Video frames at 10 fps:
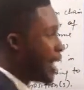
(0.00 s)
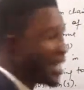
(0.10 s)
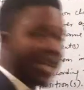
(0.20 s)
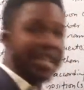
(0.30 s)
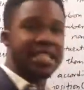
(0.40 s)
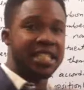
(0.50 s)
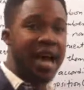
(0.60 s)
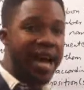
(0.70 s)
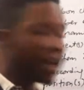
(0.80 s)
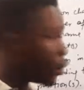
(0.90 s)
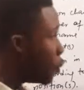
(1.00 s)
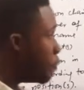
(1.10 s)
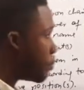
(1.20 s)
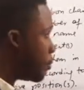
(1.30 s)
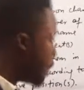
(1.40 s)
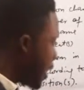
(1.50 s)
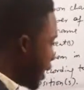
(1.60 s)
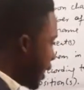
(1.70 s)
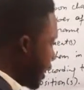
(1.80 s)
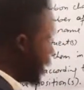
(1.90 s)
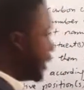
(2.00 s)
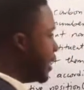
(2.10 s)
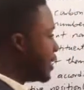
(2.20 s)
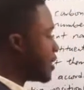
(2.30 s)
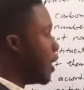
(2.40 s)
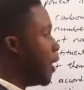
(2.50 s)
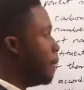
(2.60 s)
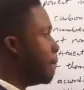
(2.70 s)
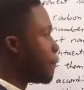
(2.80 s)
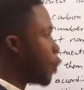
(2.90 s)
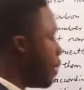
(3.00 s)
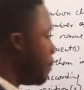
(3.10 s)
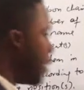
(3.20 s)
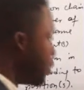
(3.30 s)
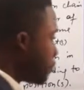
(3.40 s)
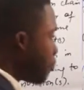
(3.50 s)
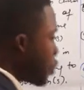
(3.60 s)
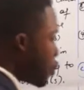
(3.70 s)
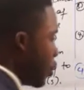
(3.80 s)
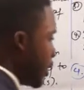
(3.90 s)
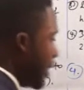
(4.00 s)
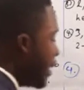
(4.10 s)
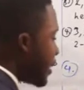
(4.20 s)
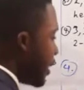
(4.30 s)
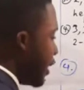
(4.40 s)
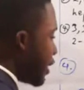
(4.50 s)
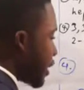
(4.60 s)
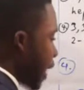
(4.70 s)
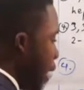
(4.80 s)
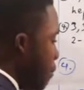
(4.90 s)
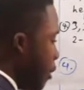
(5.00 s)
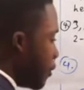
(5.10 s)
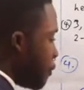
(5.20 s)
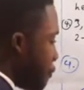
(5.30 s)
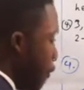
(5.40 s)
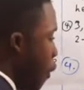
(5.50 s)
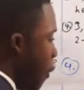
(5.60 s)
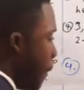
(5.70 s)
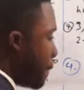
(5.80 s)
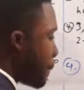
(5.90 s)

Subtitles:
there is an ethyl group in this compound. So this is carbon 4.